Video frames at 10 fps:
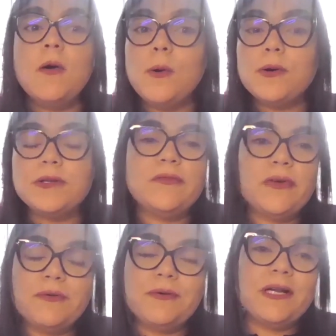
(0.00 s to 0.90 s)
or the
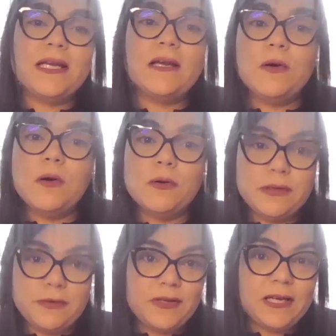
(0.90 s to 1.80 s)
veteran can call
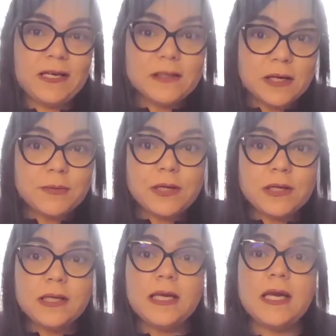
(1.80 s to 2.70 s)
the VA
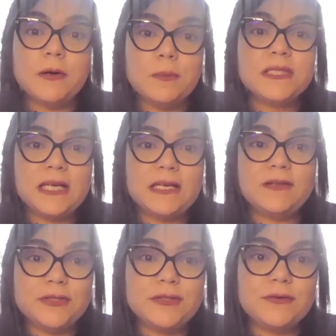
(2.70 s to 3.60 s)
directly and
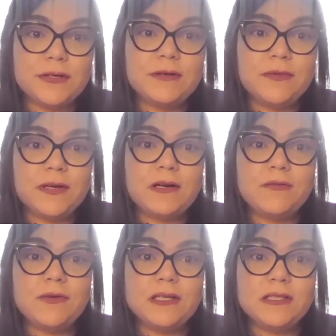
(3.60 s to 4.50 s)
obtain their certificate
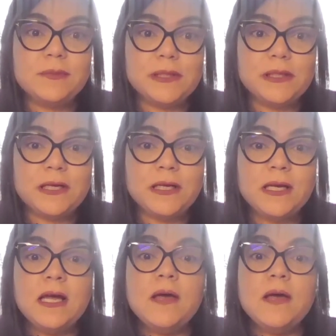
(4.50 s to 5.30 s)
of eligibility,